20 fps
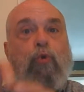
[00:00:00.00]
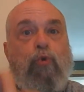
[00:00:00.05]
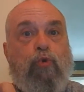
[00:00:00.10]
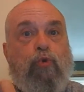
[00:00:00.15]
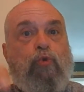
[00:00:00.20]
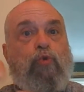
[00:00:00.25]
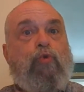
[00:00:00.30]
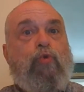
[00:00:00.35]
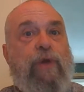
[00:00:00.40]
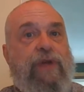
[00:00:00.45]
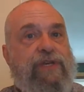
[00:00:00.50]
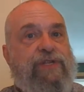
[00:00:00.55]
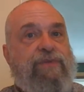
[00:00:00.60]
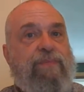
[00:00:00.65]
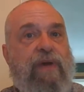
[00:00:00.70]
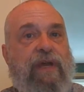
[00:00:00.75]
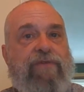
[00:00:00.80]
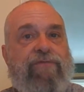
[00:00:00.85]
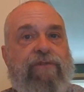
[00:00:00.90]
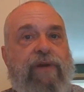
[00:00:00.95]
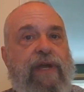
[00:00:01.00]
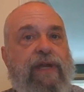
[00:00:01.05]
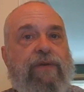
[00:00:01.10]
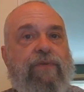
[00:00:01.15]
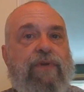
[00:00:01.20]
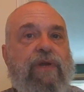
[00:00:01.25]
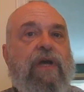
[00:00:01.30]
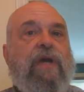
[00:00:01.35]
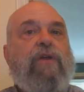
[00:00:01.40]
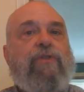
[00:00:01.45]
who is my
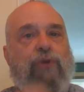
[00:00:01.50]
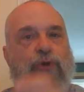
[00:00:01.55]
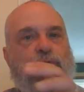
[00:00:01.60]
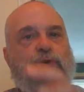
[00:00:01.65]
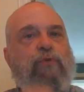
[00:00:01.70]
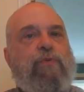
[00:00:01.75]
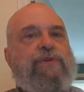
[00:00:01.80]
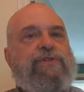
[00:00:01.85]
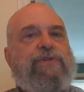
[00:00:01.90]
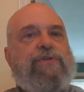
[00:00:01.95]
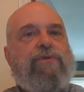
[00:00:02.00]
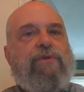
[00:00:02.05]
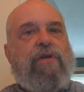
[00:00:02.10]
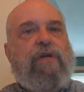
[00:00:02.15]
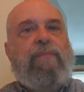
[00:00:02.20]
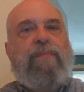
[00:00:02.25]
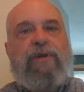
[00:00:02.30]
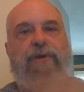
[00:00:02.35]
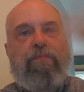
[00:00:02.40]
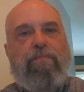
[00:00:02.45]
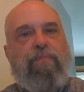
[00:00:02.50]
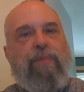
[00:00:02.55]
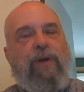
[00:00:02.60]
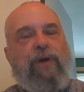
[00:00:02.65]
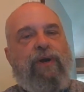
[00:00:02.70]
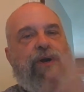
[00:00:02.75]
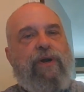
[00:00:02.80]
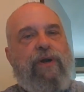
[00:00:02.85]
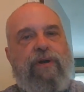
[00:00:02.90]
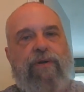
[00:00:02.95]
friend. The who isn't talking about a
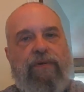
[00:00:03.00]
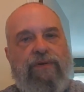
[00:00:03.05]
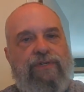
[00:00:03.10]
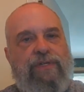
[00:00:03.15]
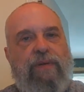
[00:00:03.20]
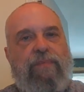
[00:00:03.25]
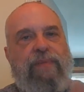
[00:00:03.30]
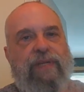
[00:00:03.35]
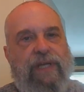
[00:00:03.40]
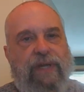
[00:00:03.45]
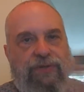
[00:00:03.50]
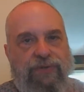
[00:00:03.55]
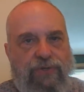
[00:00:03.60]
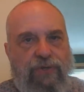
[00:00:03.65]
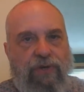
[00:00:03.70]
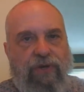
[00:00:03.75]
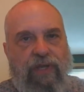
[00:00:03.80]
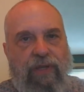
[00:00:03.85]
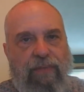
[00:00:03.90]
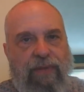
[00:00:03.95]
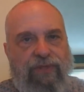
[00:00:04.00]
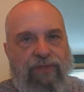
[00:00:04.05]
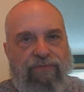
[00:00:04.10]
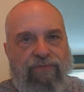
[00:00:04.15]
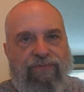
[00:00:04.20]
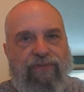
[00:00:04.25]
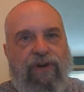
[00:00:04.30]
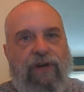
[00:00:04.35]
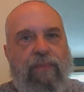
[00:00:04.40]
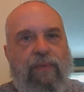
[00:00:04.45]
bird or somebody else talking about the
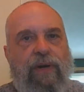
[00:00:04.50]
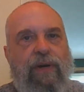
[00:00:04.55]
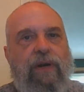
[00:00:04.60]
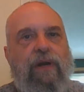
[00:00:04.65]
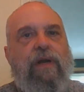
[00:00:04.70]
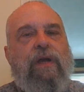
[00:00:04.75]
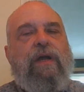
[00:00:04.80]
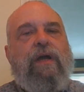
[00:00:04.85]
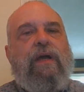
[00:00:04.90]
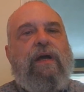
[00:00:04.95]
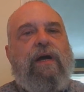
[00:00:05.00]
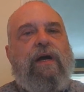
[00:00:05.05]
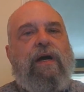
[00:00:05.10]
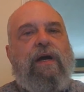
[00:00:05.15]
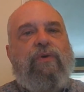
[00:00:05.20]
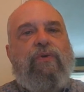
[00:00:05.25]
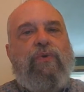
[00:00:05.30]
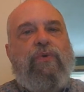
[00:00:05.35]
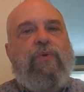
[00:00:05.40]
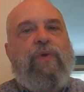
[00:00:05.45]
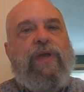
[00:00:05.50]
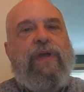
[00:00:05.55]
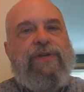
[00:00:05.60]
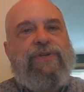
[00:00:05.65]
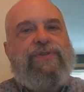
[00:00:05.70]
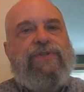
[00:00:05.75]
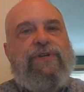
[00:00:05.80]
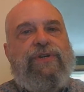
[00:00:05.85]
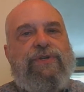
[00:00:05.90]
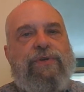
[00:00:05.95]
farmer, who
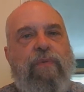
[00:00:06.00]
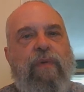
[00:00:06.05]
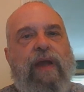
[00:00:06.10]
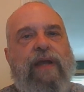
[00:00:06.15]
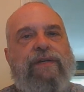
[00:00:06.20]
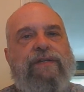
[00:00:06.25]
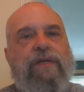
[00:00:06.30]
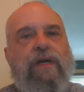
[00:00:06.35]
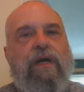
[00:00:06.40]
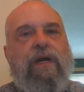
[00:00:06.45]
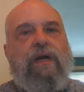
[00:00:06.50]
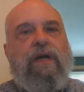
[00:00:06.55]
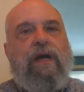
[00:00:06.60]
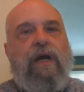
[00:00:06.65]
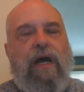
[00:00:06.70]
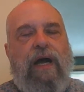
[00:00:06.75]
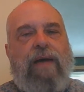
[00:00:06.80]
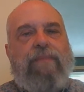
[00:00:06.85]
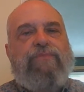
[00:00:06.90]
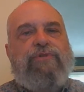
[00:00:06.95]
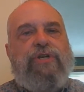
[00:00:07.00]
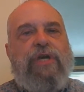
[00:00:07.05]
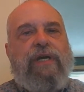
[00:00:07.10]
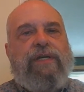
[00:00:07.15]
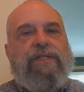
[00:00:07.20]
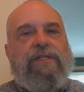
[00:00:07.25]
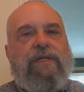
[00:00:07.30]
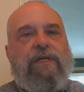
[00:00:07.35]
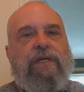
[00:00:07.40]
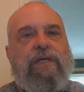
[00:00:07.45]
is the direct
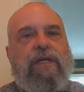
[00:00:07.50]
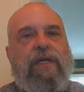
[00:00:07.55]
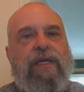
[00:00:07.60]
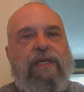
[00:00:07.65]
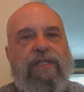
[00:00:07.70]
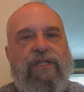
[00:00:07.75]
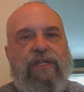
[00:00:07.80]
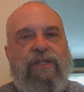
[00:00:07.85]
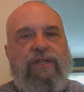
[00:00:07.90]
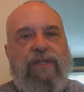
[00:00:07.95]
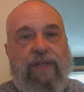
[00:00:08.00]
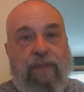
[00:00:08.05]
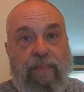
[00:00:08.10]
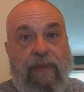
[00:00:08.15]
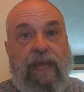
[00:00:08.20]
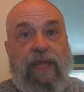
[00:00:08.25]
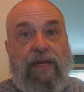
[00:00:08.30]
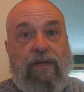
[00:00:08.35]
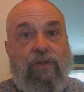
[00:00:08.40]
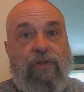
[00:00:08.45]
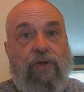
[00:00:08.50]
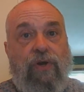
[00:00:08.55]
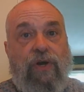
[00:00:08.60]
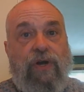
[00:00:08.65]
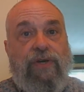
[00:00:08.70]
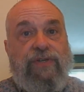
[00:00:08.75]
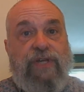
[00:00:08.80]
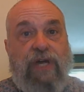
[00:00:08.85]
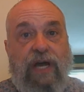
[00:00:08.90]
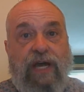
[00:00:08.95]
object in the main
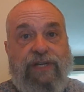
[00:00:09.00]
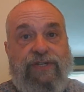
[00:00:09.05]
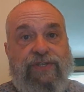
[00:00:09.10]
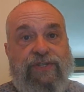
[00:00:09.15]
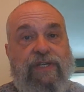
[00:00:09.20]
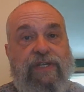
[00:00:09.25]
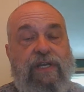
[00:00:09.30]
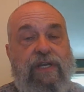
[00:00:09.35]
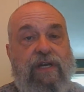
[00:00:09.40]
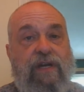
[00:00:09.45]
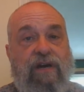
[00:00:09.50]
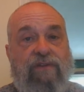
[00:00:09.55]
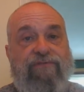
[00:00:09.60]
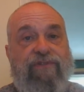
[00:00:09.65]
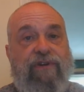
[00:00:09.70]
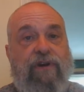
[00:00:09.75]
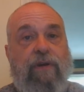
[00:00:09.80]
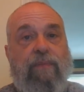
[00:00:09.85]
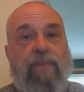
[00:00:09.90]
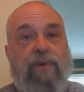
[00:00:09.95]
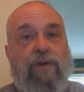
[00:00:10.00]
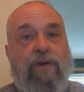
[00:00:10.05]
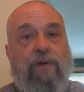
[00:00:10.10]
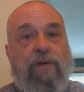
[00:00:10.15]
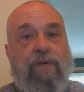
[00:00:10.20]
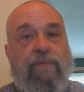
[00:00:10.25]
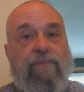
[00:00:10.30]
clause. I see a farmer,